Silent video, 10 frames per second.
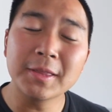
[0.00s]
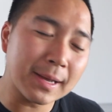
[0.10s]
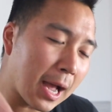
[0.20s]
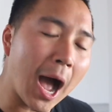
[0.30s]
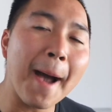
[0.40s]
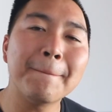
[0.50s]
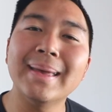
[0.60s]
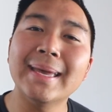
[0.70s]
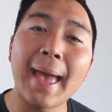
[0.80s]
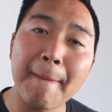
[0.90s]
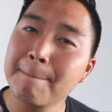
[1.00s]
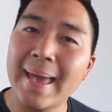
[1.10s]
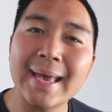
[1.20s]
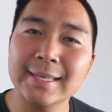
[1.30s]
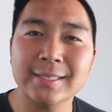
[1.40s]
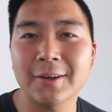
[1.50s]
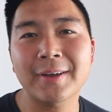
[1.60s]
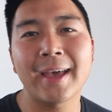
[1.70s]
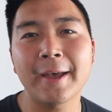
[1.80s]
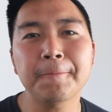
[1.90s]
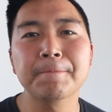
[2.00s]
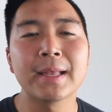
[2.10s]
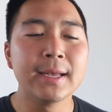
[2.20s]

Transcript: to copy and paste, okay?